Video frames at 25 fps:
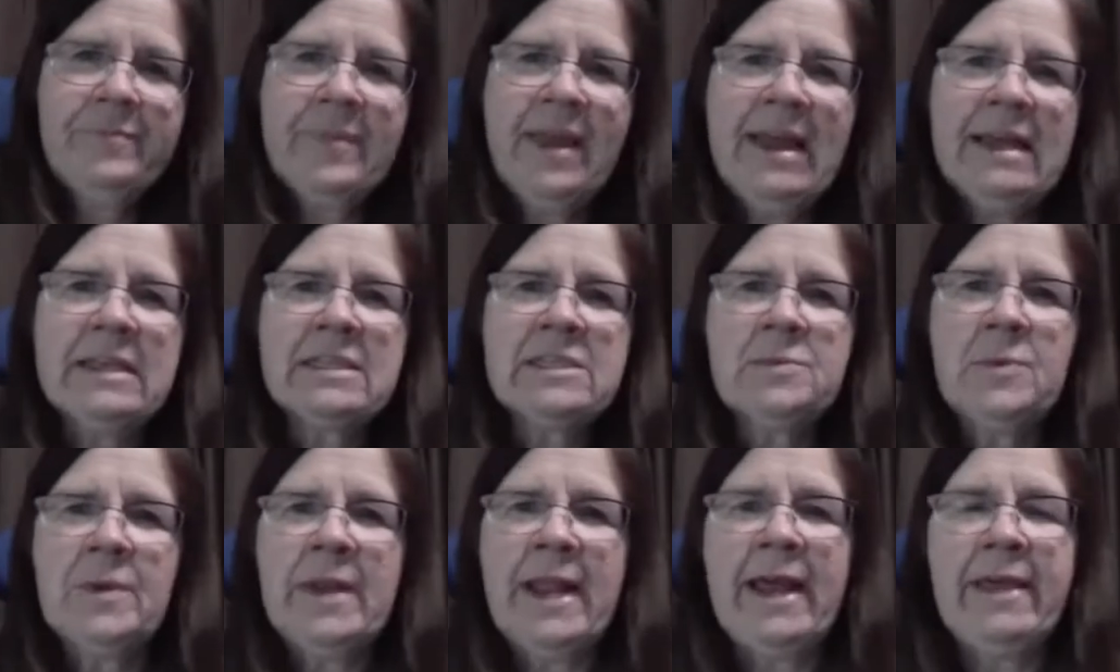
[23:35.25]

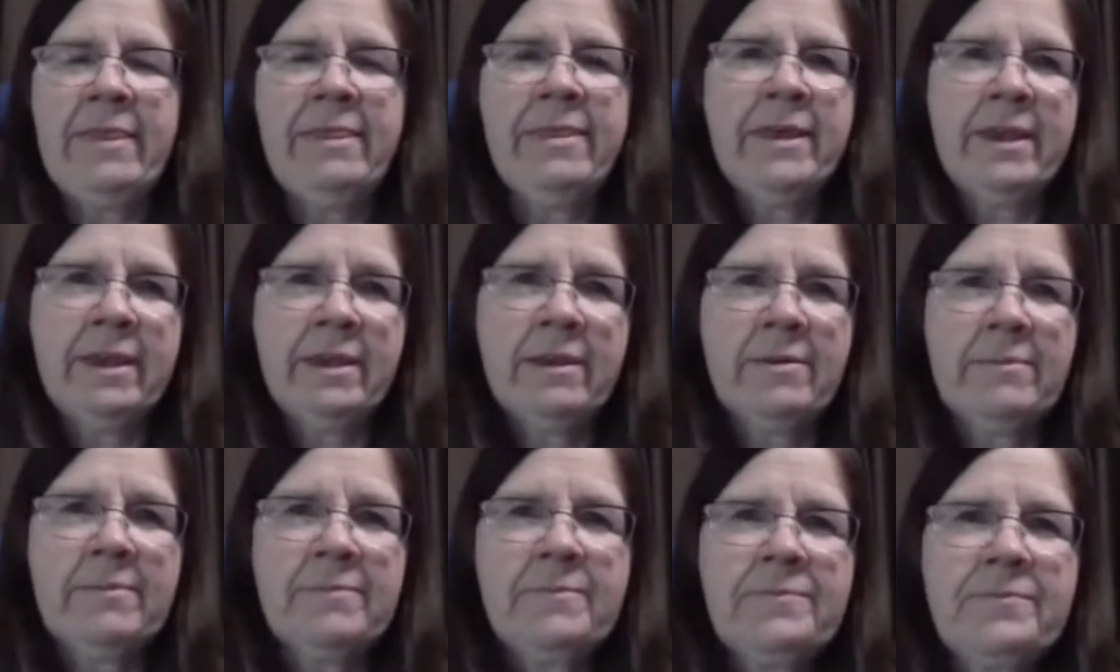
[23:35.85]
That's what I
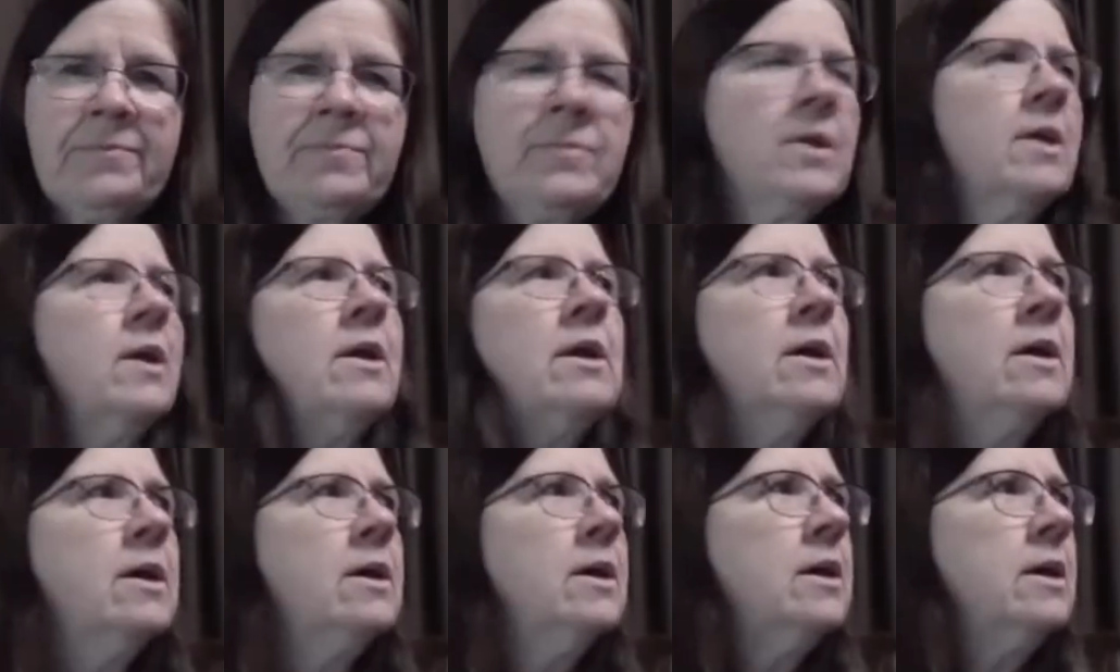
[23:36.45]
think.
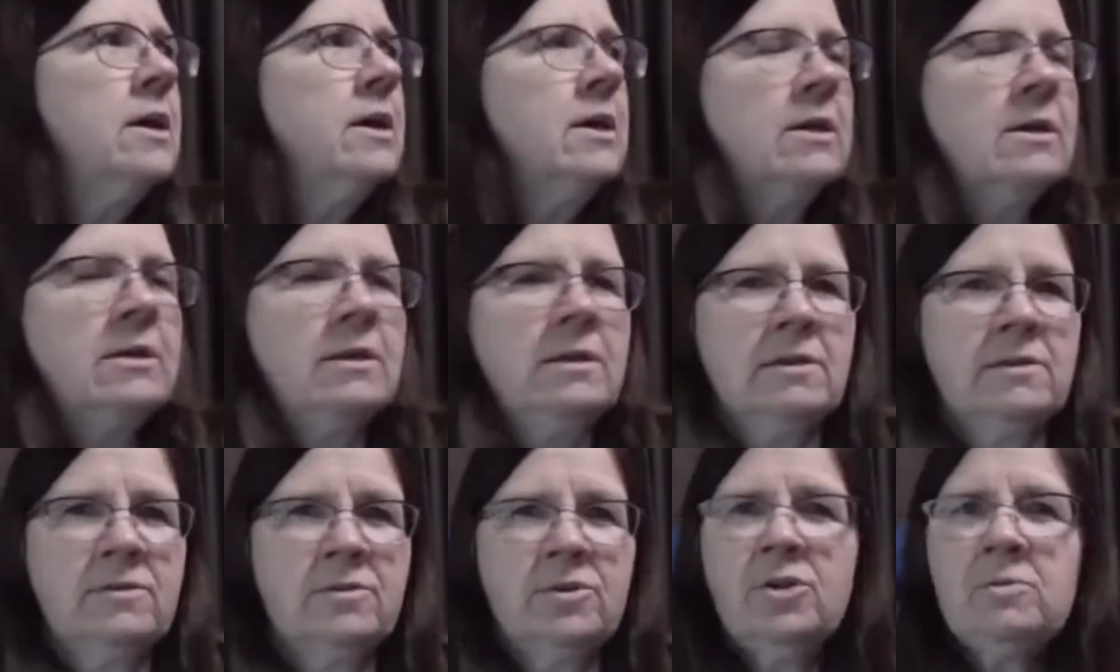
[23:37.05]

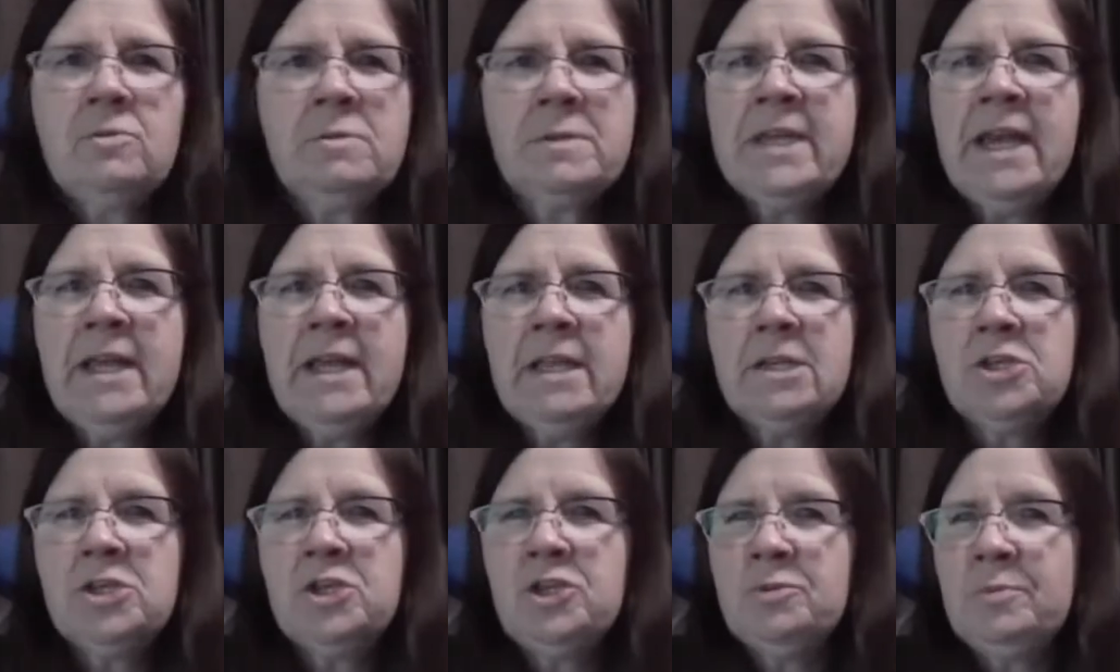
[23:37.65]
So don't
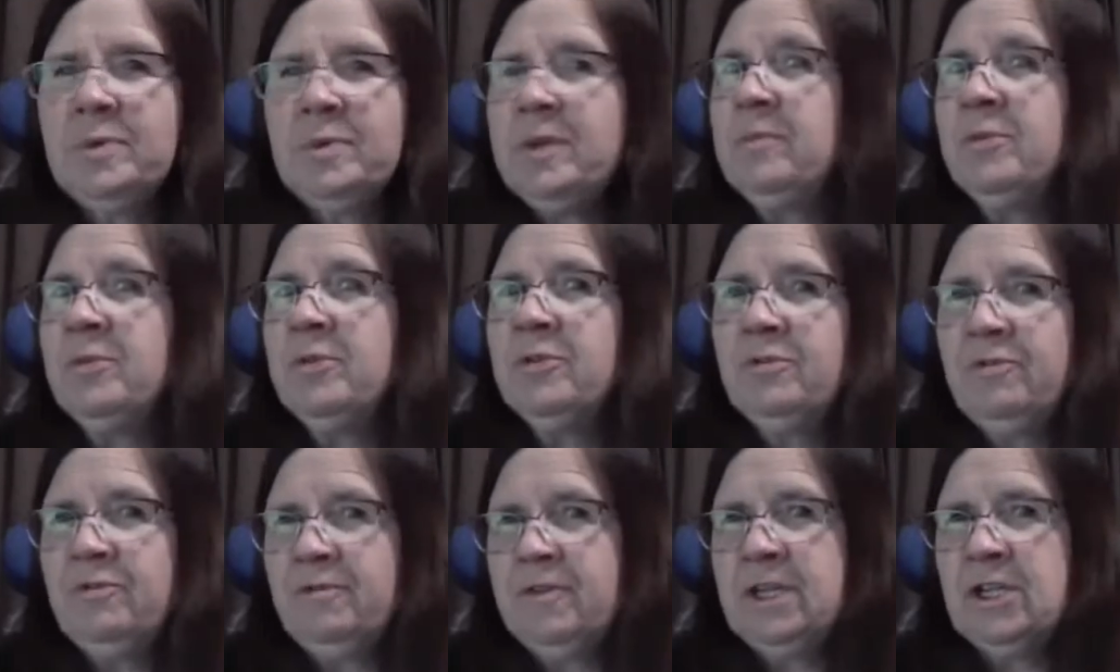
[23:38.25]
tell us, you
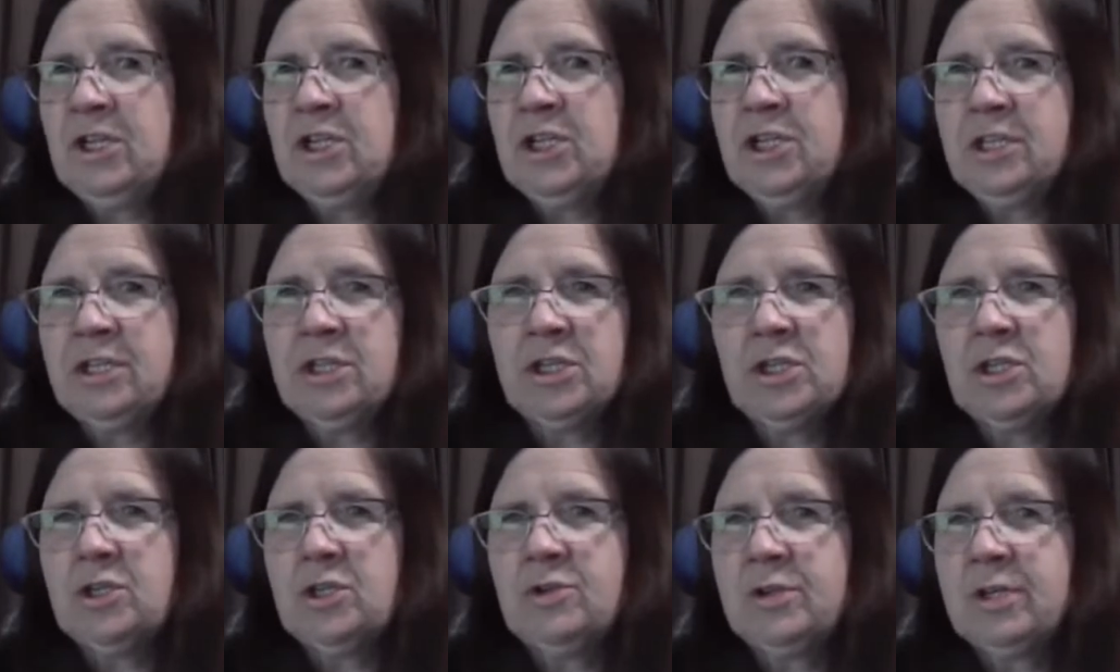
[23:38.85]
people who finished
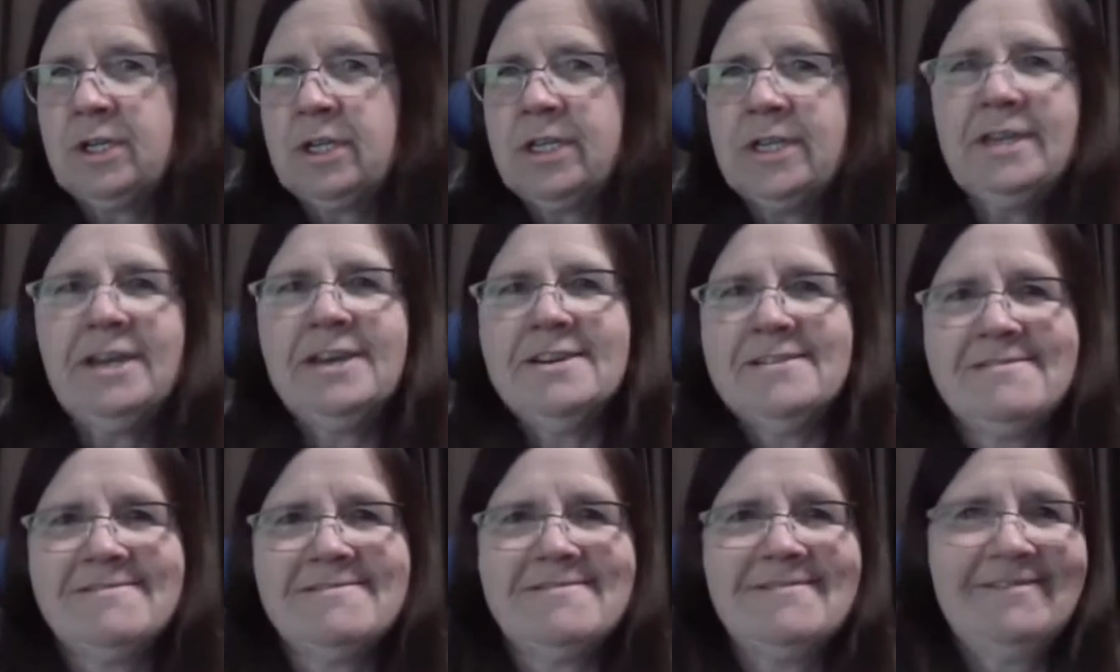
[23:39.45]
the story.
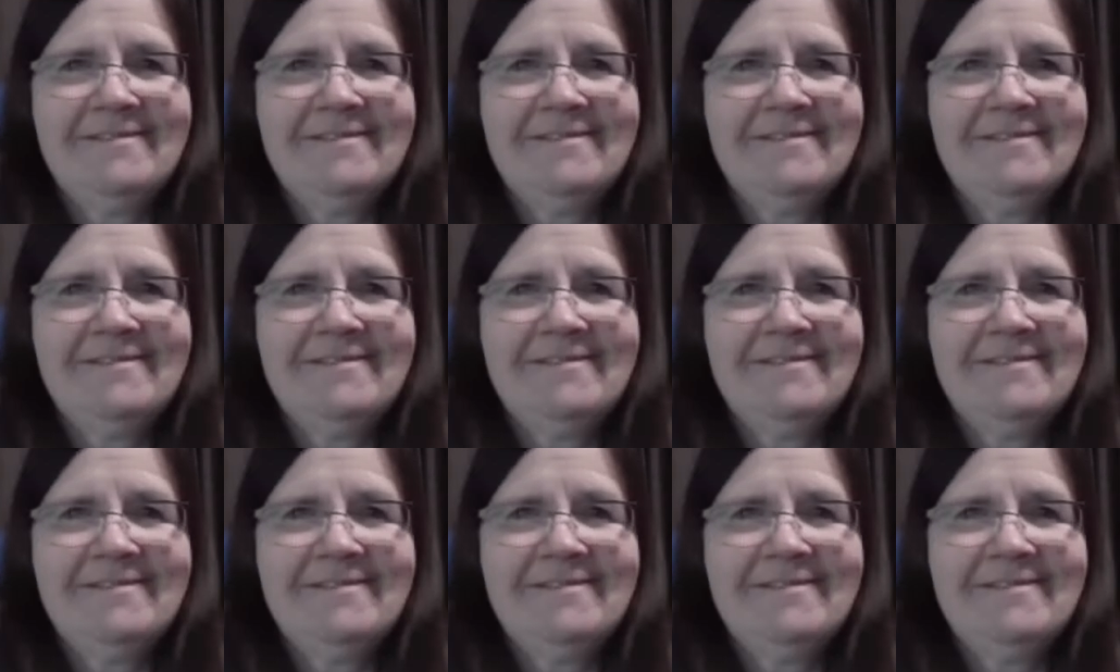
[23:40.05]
